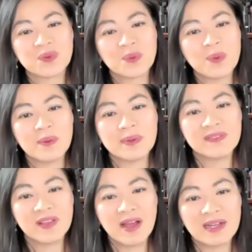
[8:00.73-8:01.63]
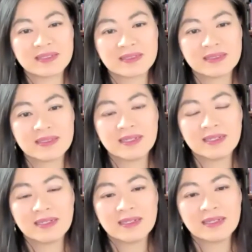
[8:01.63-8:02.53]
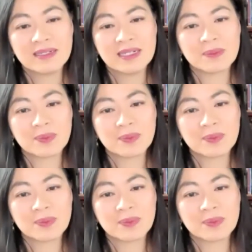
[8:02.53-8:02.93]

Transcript: for what we've lost, and